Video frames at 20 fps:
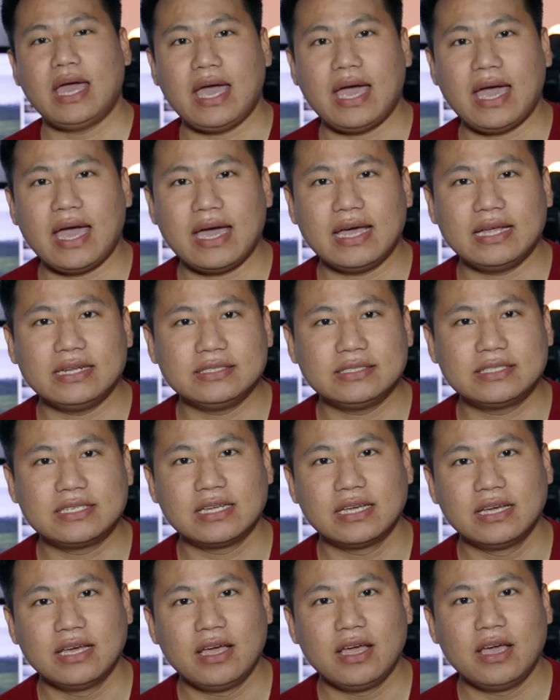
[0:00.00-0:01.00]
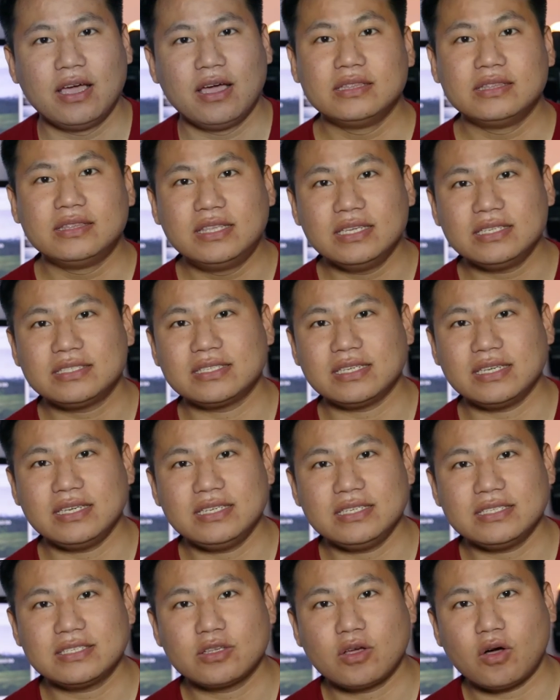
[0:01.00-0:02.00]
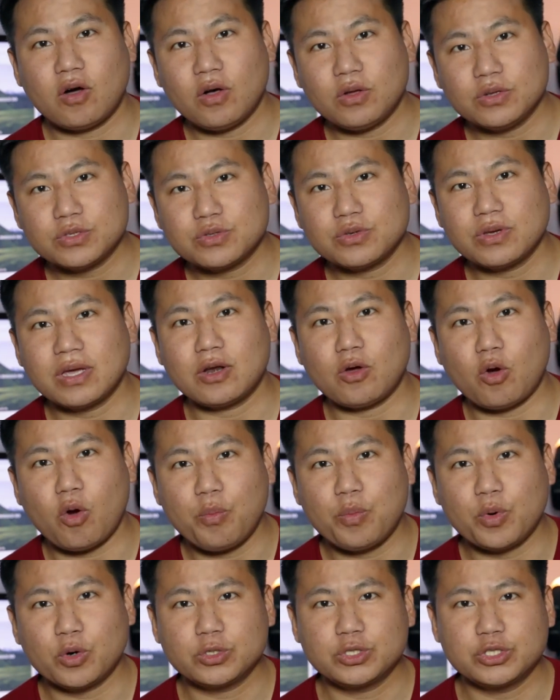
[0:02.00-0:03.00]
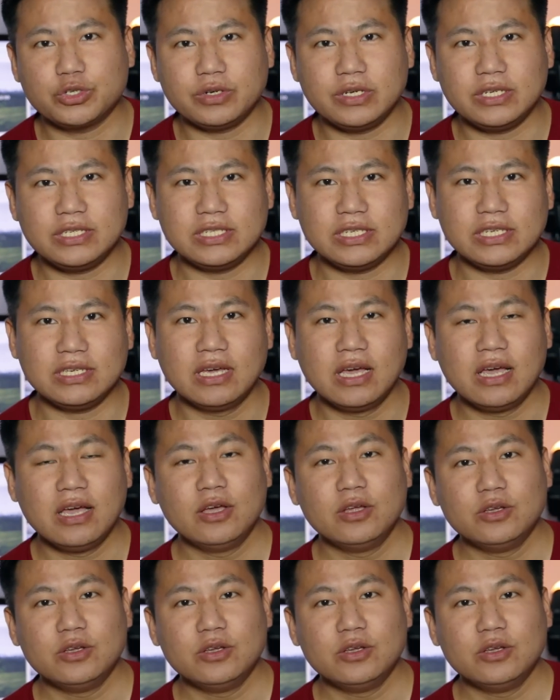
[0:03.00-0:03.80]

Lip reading: and this is also an opportunity